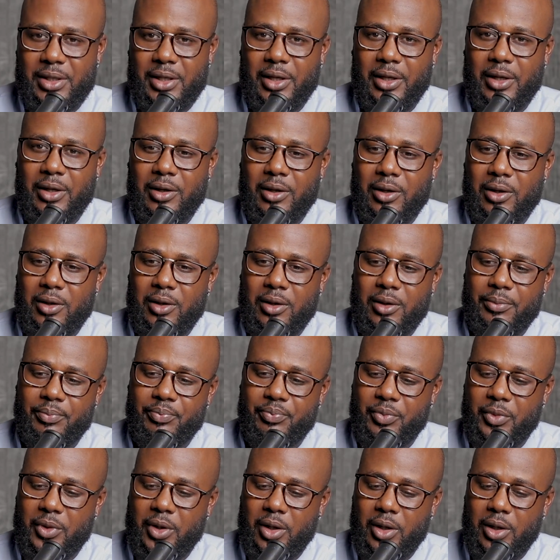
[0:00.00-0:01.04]
say, a
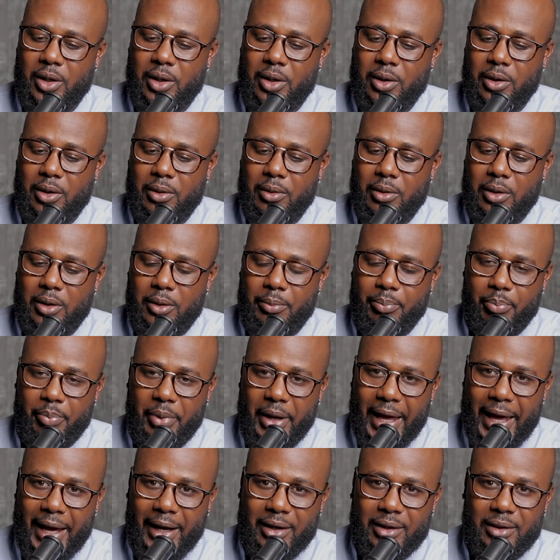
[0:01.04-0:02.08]

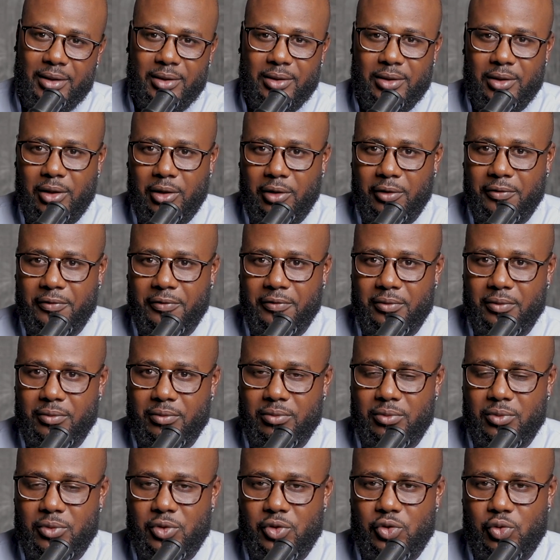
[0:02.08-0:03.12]
pack of
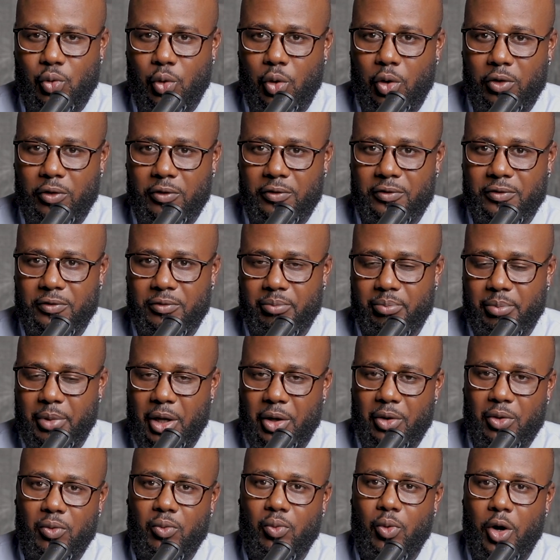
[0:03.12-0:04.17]
12
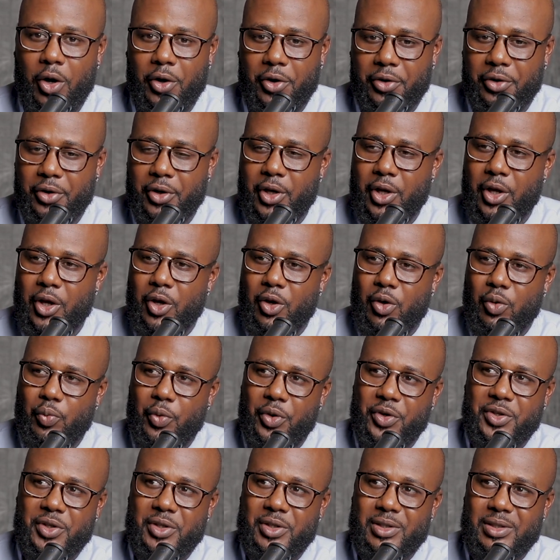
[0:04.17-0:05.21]
bottled water,
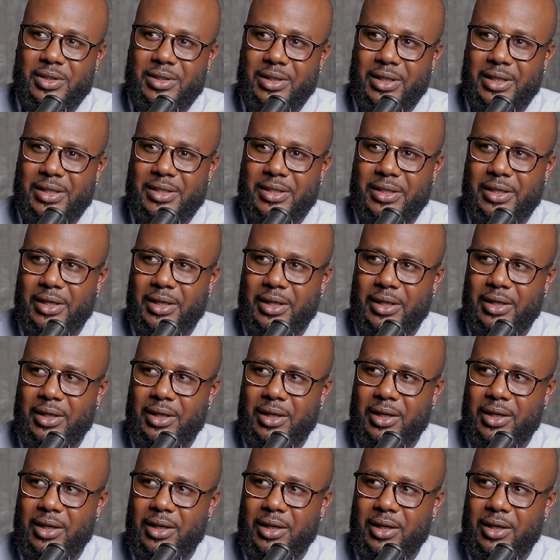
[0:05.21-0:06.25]
which is, let's say,
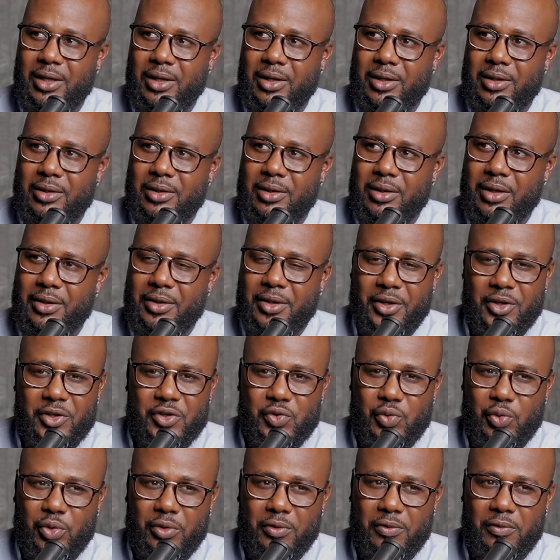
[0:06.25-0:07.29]
I think it's
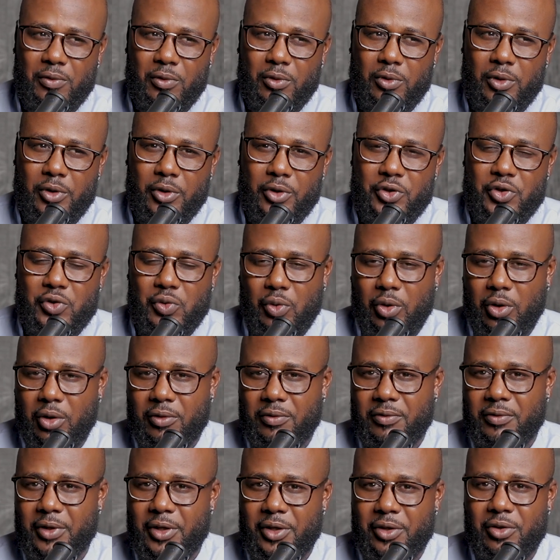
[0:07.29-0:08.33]
24 or 12.
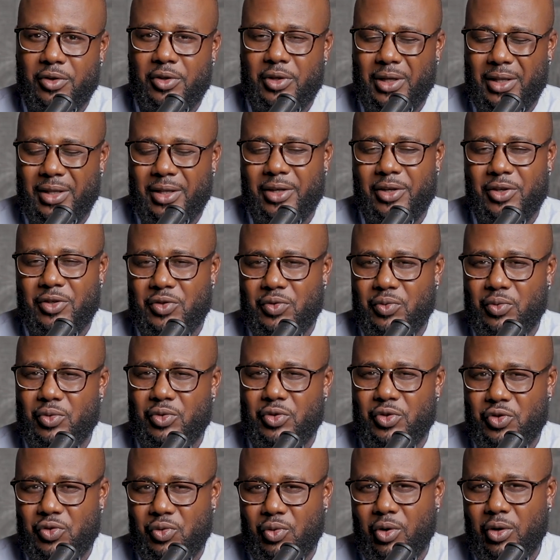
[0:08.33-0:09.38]
Either, I think it's
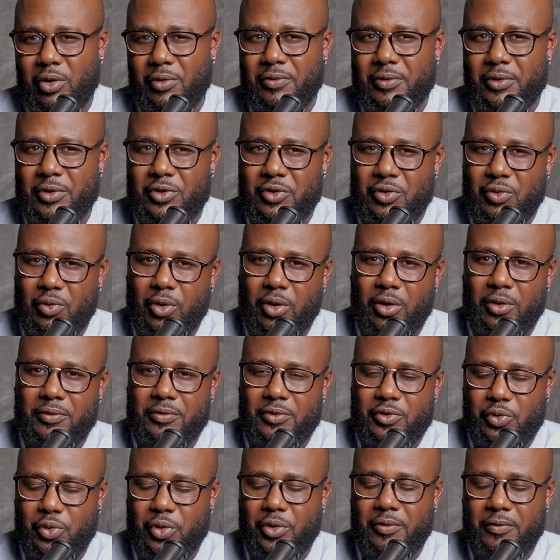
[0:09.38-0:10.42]
12 and 12,
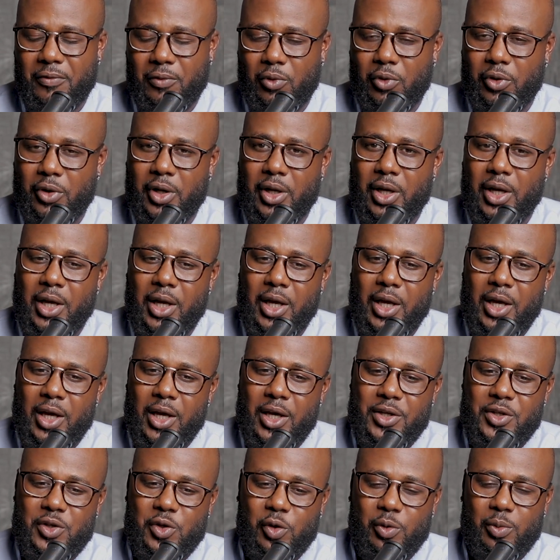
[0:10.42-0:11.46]
24.
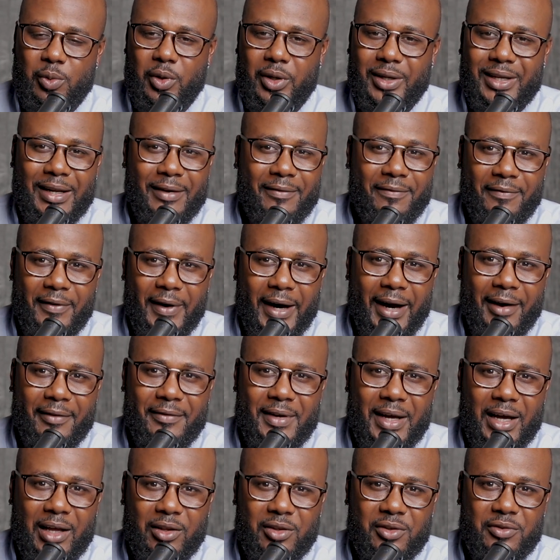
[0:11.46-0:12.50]
So you're looking at
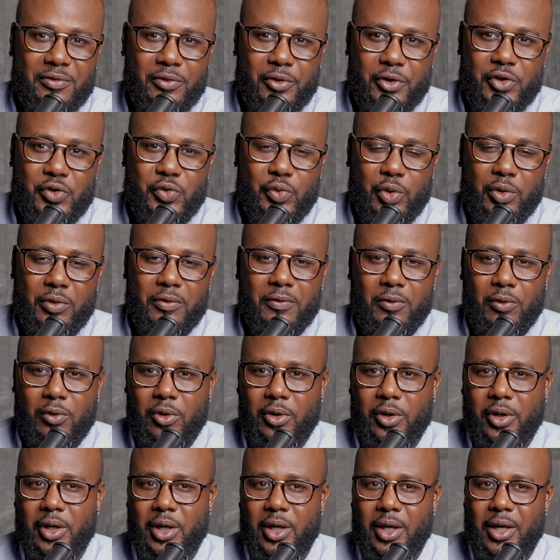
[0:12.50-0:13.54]
$5 for a
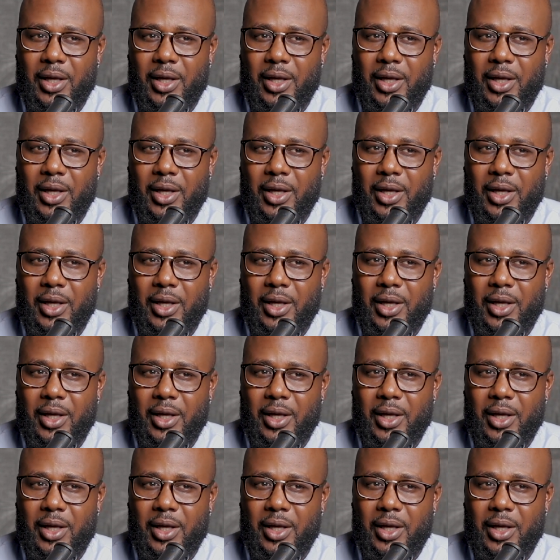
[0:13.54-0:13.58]
24.